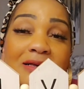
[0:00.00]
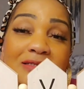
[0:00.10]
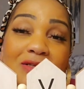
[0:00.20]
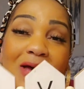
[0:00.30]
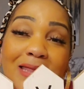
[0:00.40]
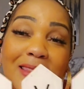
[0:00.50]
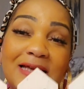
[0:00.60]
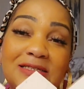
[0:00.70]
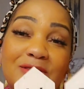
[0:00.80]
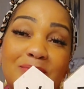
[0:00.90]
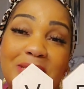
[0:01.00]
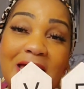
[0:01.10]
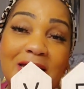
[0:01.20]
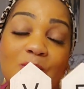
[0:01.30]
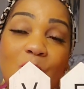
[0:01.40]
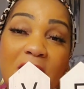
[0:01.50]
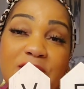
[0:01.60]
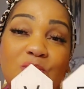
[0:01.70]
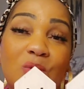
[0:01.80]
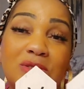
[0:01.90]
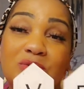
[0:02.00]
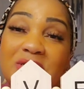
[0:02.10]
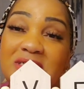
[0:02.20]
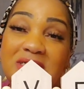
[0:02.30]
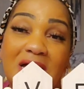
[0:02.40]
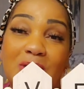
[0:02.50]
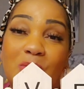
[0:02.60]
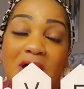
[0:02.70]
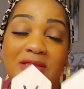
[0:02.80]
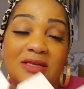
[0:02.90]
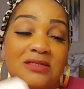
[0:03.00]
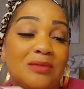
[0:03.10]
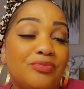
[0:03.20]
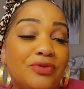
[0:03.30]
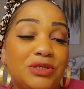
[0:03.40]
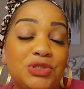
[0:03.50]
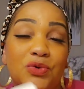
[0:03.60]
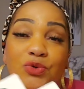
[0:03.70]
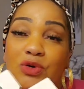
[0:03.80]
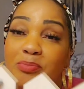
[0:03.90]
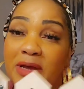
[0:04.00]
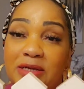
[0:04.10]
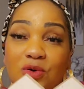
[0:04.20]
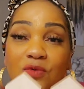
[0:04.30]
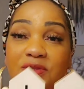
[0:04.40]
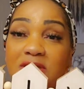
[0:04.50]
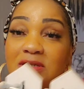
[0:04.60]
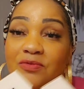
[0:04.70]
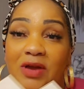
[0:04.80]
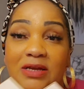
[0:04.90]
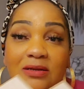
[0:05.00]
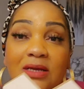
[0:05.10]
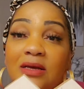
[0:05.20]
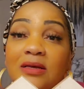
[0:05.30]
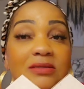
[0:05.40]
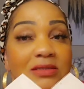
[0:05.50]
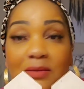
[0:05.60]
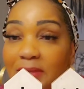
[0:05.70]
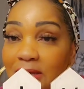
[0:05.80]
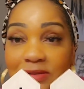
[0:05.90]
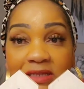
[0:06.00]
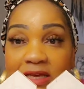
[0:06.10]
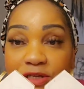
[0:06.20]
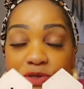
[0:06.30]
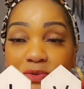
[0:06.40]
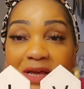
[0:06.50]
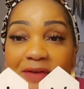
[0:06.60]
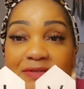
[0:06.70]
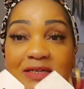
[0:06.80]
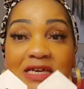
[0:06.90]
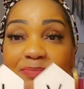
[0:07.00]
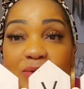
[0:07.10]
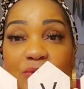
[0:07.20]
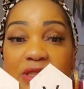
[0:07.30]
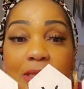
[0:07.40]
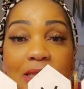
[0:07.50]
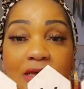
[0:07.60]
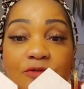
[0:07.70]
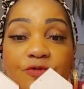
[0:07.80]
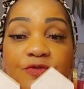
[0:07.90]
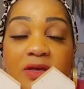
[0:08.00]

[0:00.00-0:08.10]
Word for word: So I liked the black and white. You also can DIY this. I'm pretty sure you could paint over this and write something else there. You don't have to keep it with the live